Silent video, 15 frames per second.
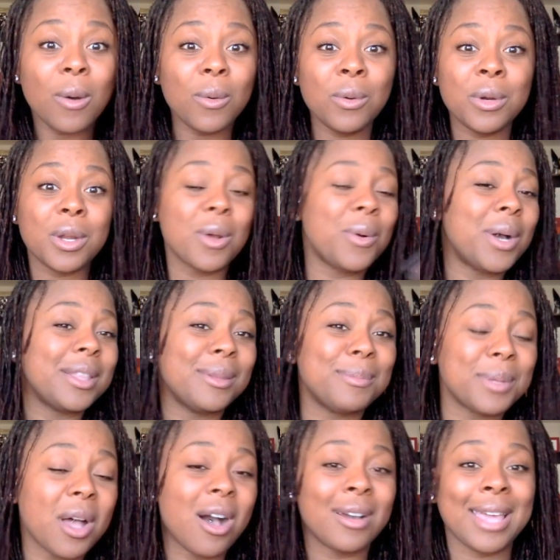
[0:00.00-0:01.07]
or go on the
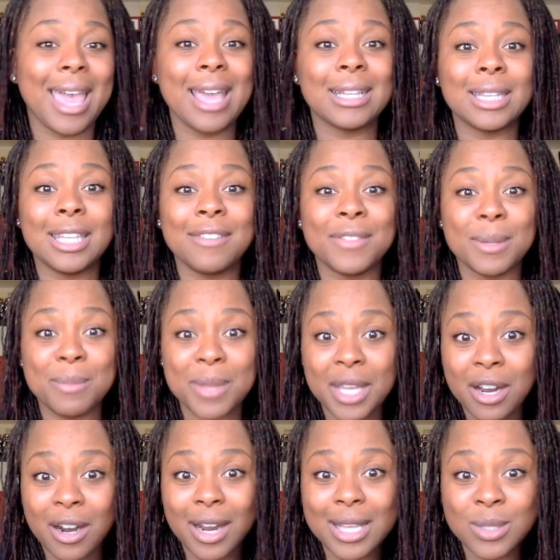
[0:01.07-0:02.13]
blog and leave them
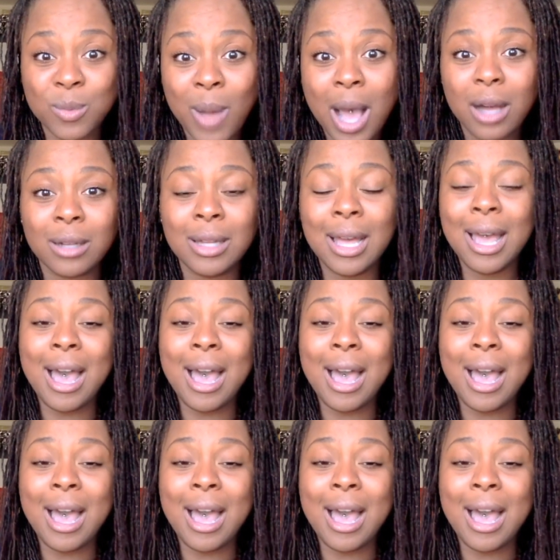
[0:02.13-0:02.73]
there as well.